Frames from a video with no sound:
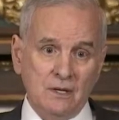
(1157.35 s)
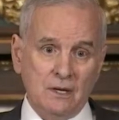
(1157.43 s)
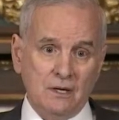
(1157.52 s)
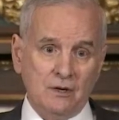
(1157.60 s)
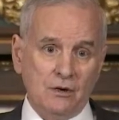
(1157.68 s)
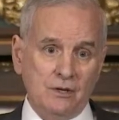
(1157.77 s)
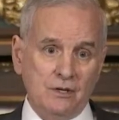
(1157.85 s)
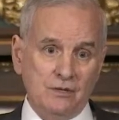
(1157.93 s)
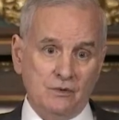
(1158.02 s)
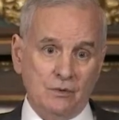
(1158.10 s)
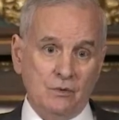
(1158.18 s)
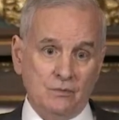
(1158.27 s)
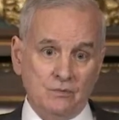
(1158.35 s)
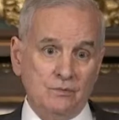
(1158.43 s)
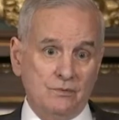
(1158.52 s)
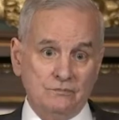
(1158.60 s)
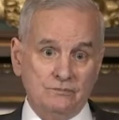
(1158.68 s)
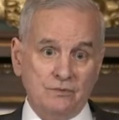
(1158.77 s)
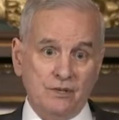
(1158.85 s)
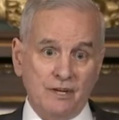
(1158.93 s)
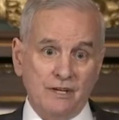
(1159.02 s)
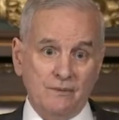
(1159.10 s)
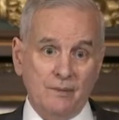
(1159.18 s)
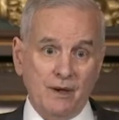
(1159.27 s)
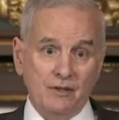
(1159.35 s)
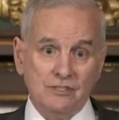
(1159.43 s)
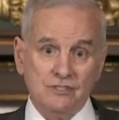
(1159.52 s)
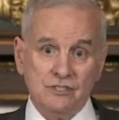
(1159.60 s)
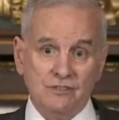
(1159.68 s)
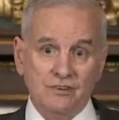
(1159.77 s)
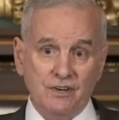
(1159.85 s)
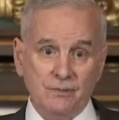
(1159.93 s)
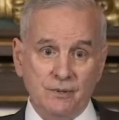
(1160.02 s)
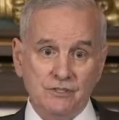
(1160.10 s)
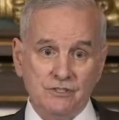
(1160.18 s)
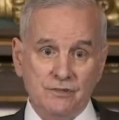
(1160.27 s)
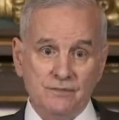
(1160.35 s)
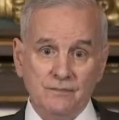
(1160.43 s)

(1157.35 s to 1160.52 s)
according to creating a balanced and fair budget.